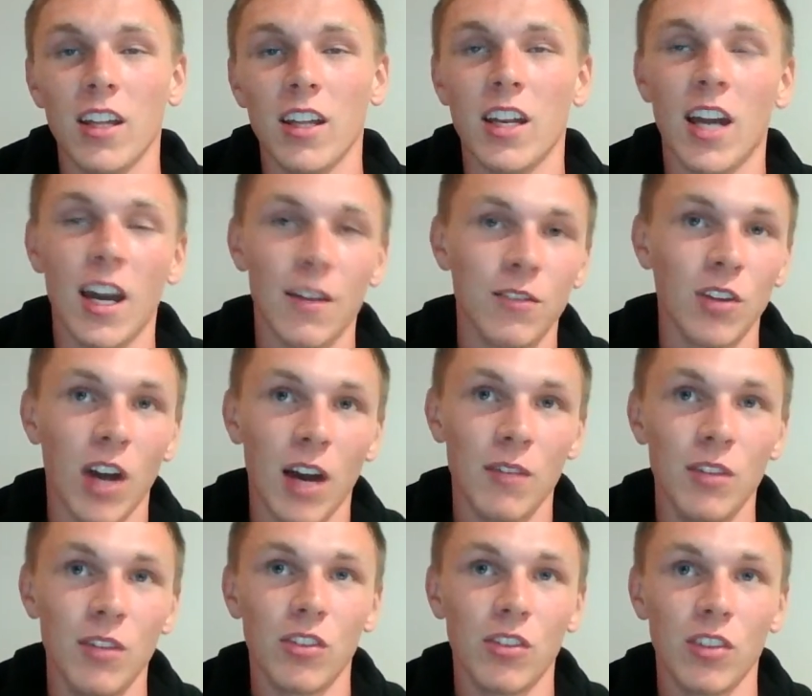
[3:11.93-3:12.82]
and I have to
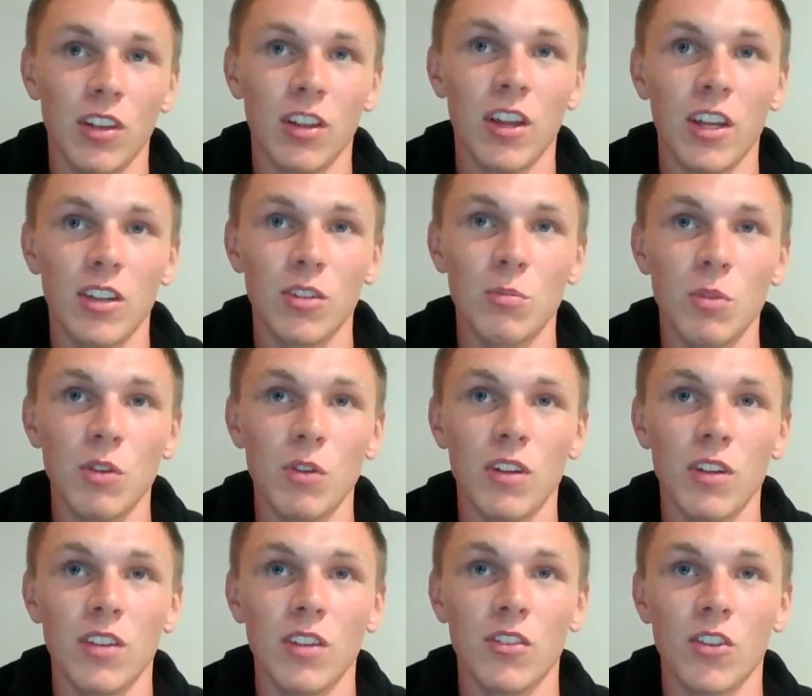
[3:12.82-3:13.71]
obviously like the
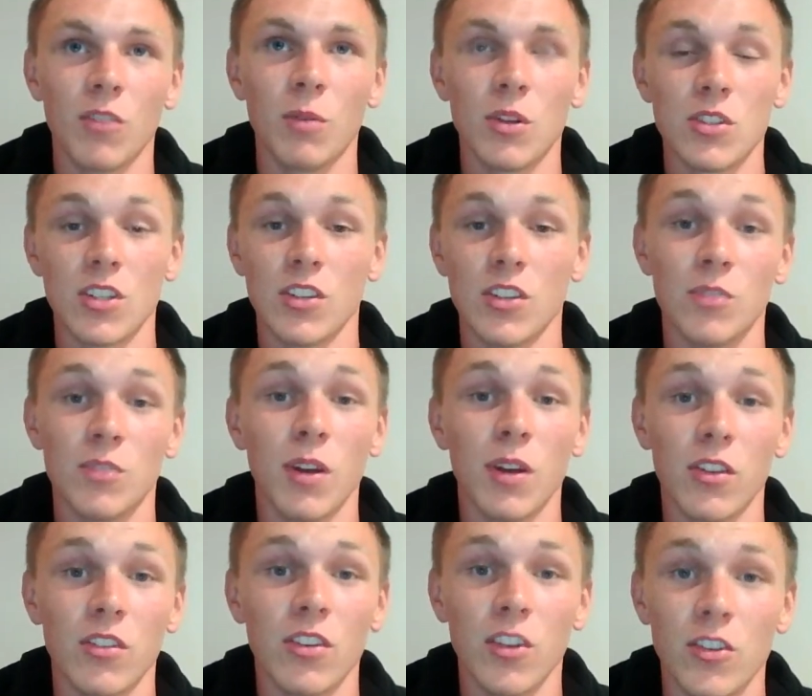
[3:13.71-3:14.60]
movie so much because it's
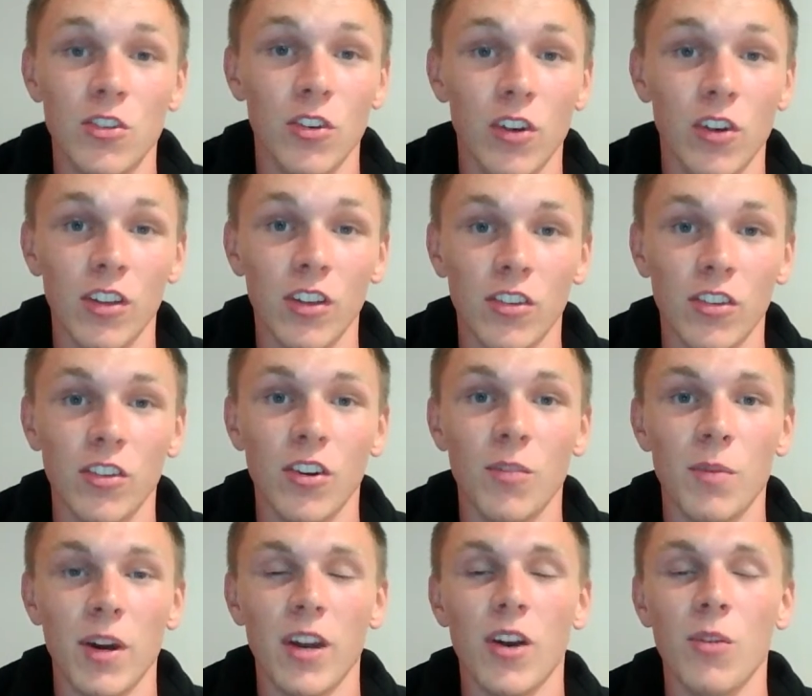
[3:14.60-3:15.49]
based in Detroit,
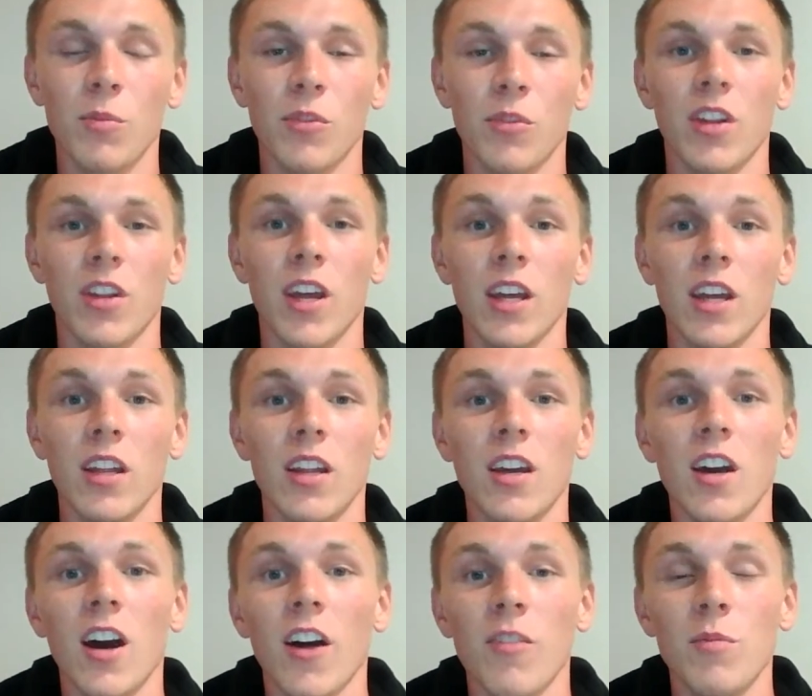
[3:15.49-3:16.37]
so my home state
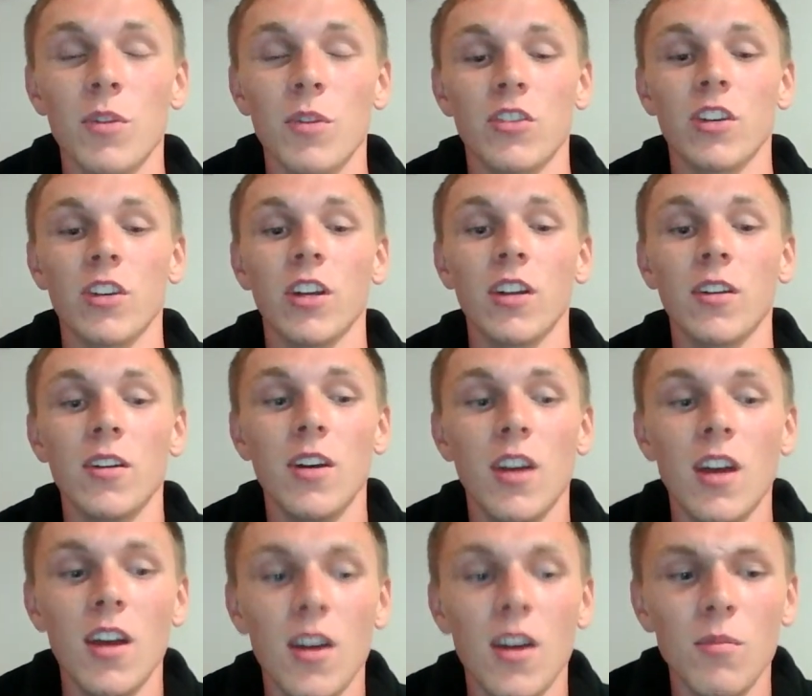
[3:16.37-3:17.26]
of Michigan.
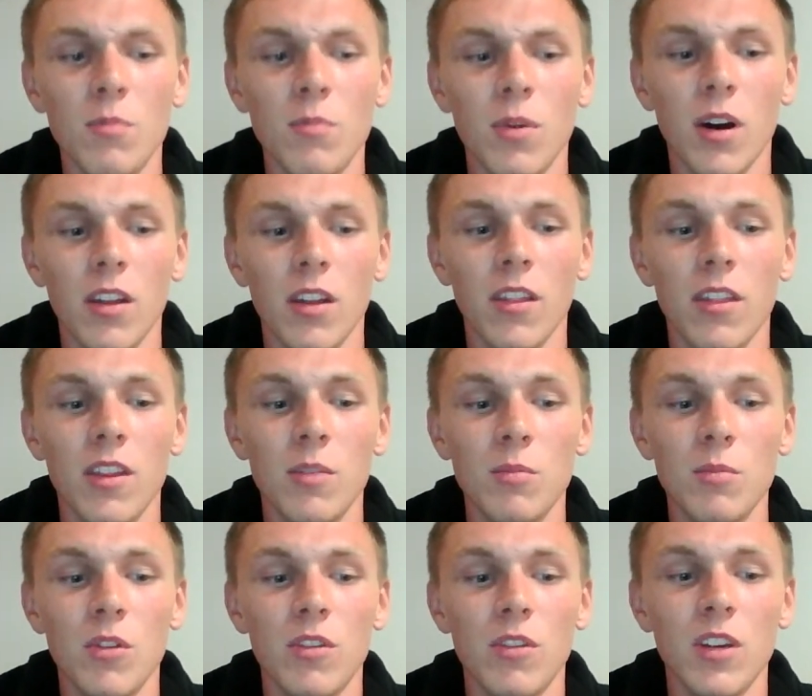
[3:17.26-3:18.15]
But the
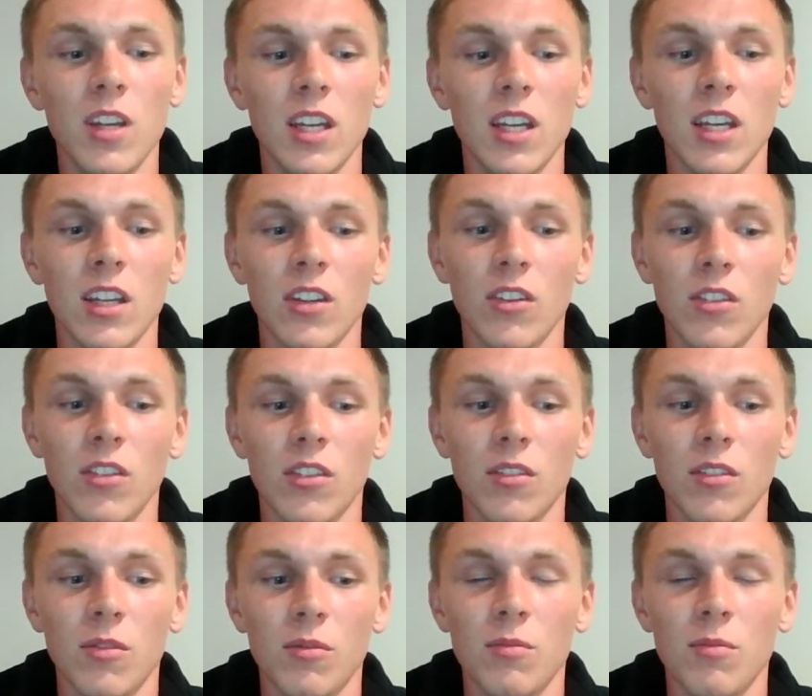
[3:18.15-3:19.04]
movie
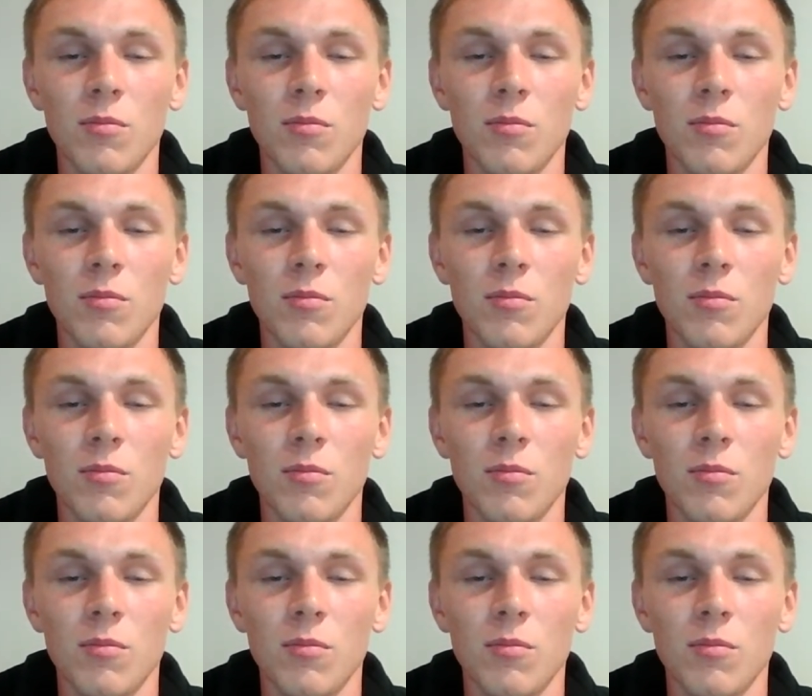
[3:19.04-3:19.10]
is